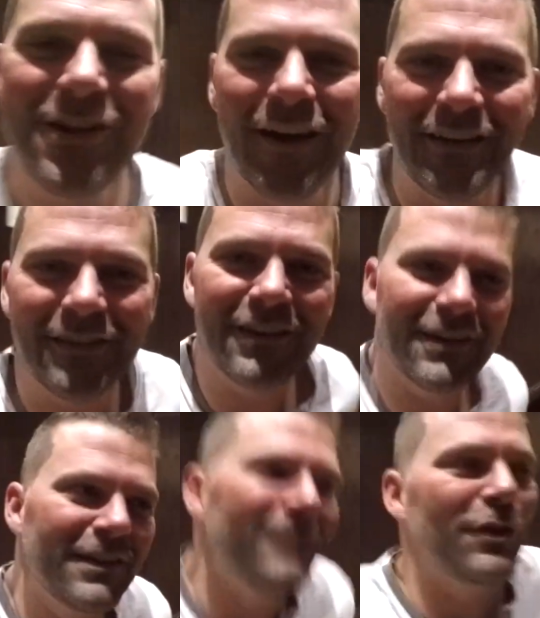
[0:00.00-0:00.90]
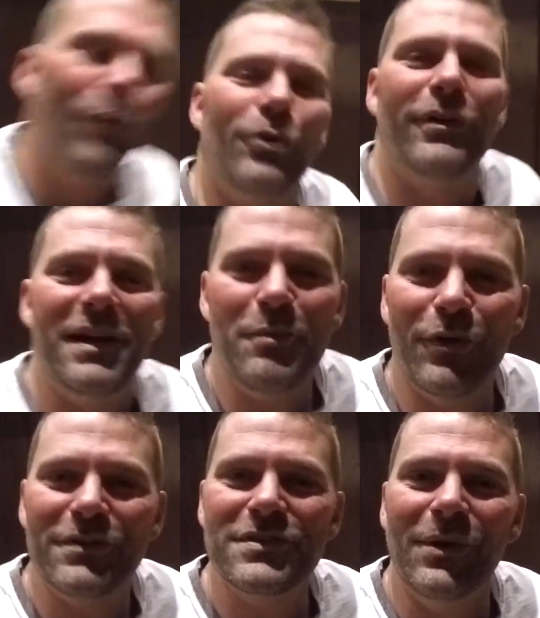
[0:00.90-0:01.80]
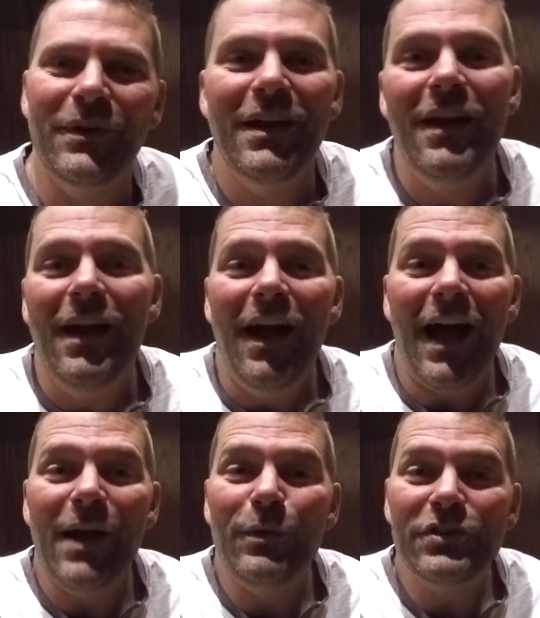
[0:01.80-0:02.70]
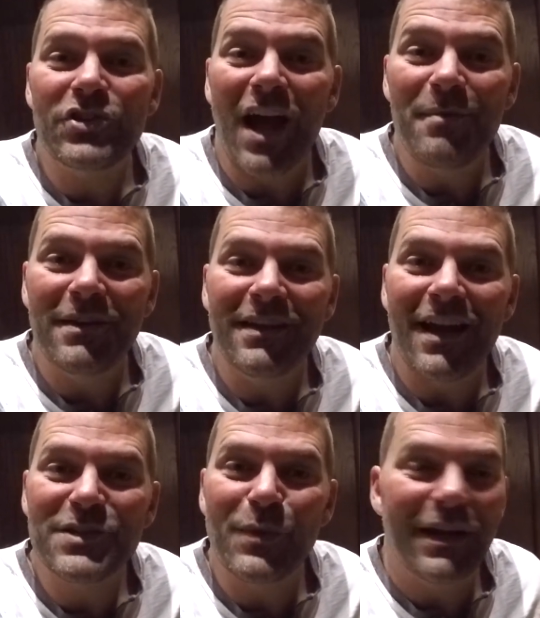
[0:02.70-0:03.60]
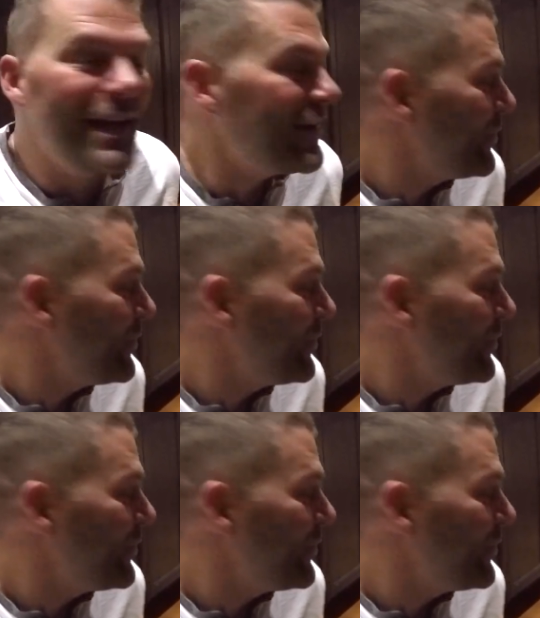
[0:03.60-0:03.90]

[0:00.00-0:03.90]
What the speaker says: not in the corner anymore. So I will chime in, guys, when I get